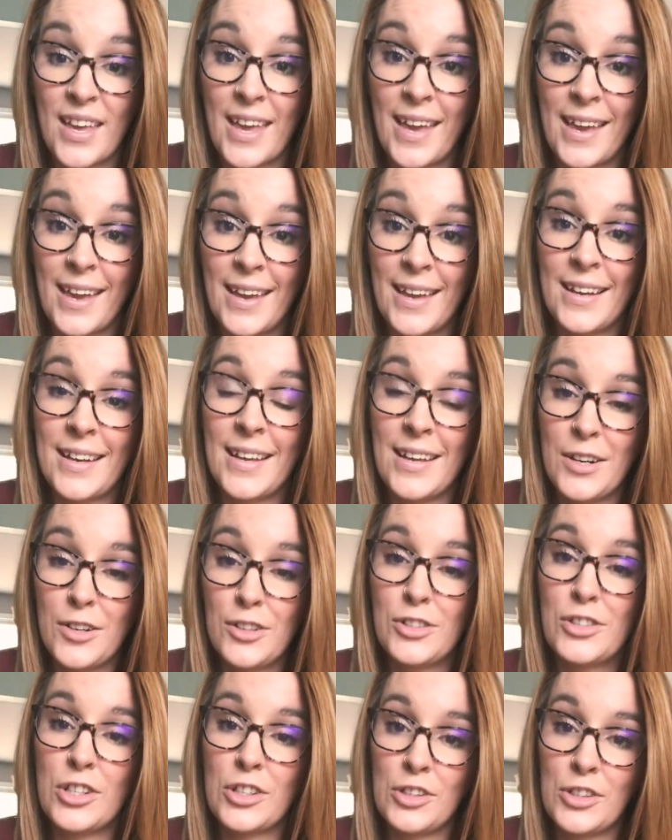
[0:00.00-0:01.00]
And
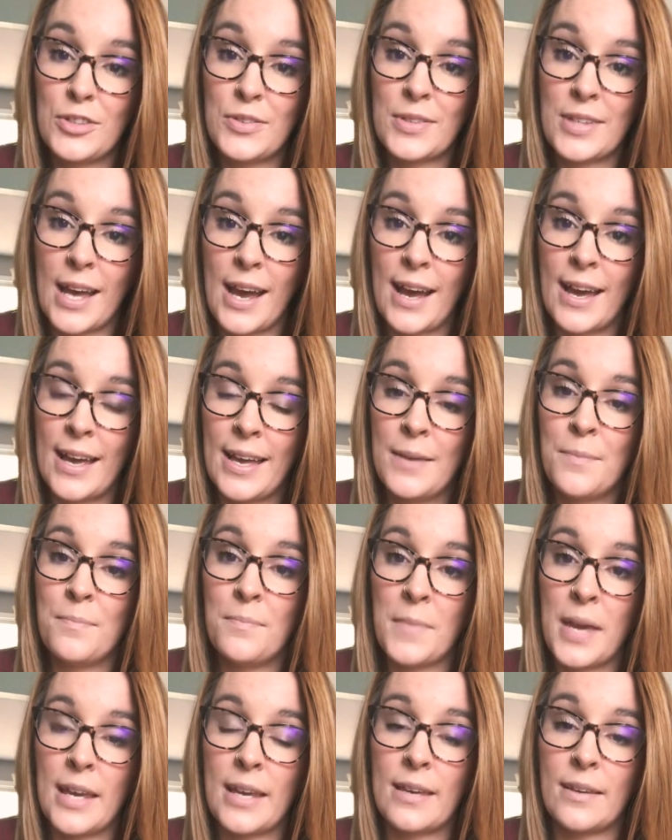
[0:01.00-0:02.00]
it'll dilute that
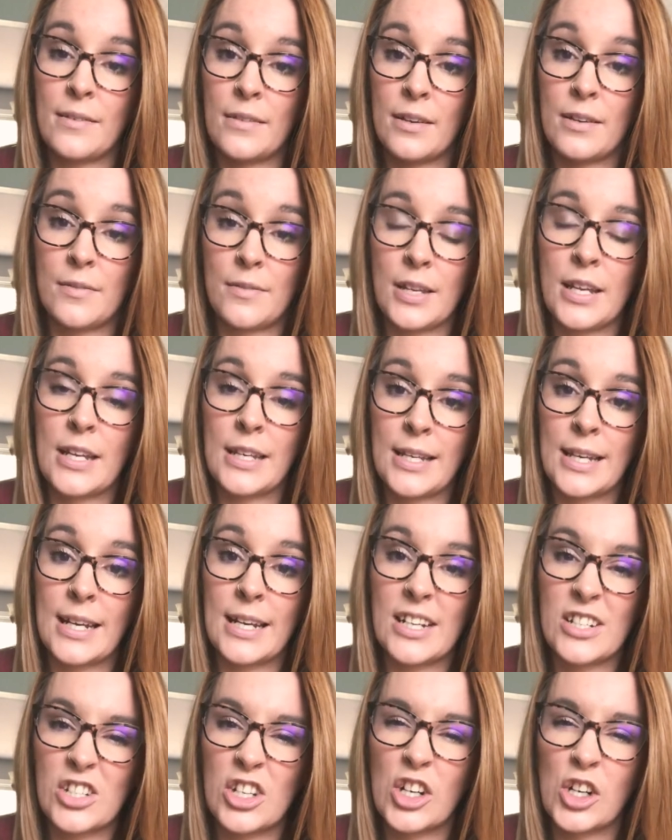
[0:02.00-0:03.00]
and make it and get
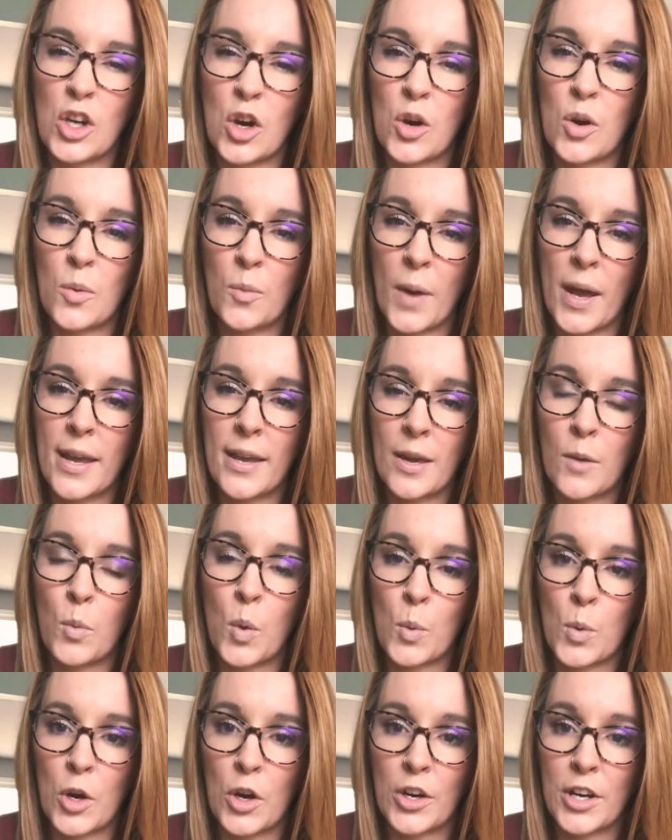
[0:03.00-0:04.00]
it to go away. It
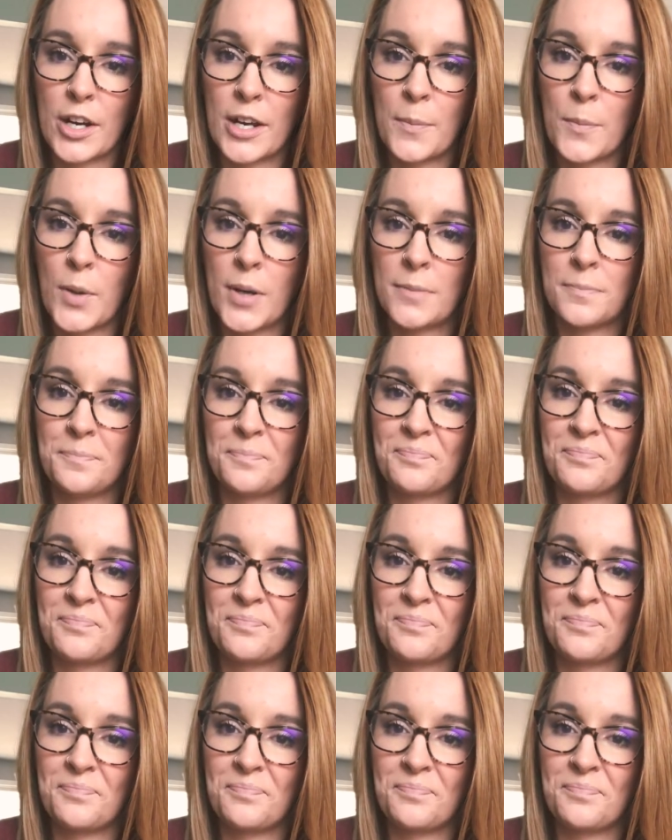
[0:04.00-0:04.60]
won't hurt anymore.